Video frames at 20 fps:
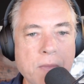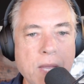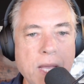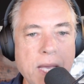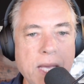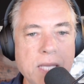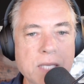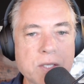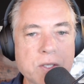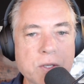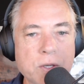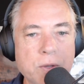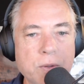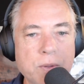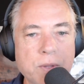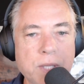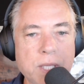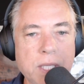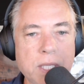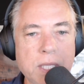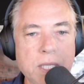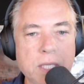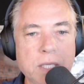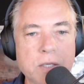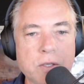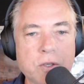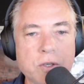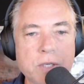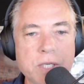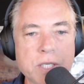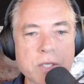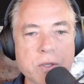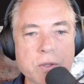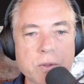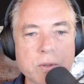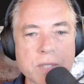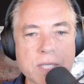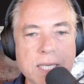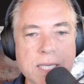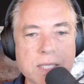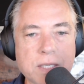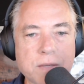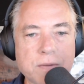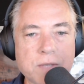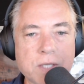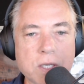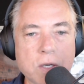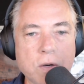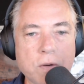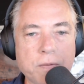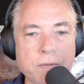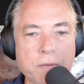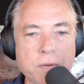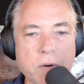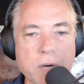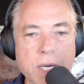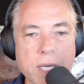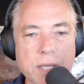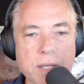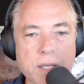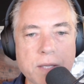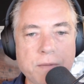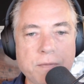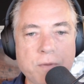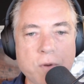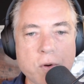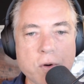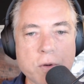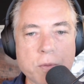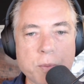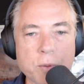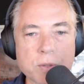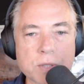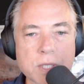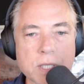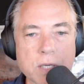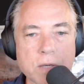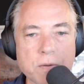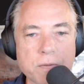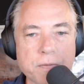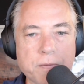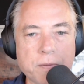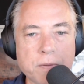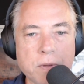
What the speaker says: And so the traditional sense of self, right, the vulnerable self,